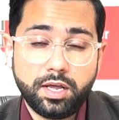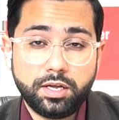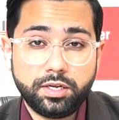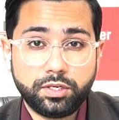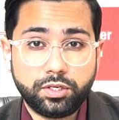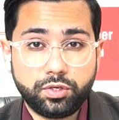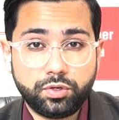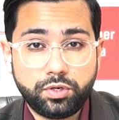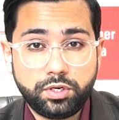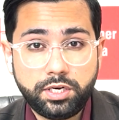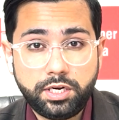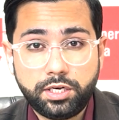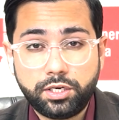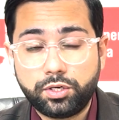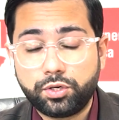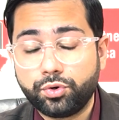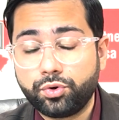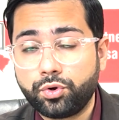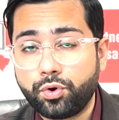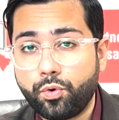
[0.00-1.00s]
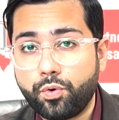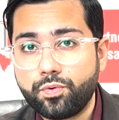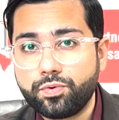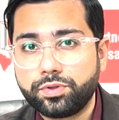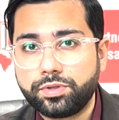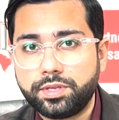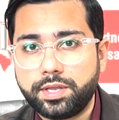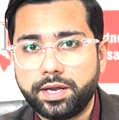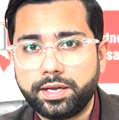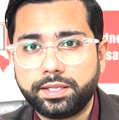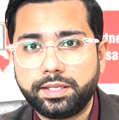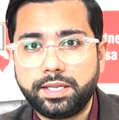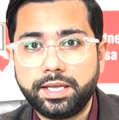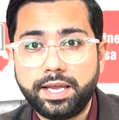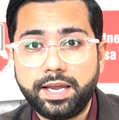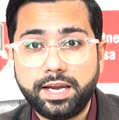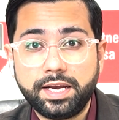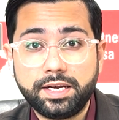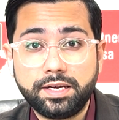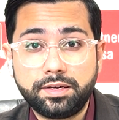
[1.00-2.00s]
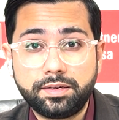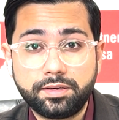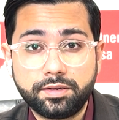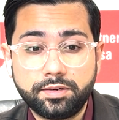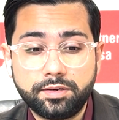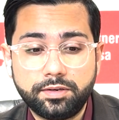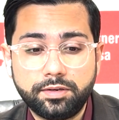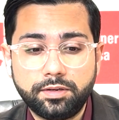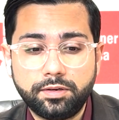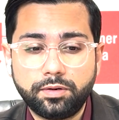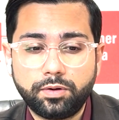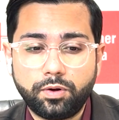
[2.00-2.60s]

You need to note that the internal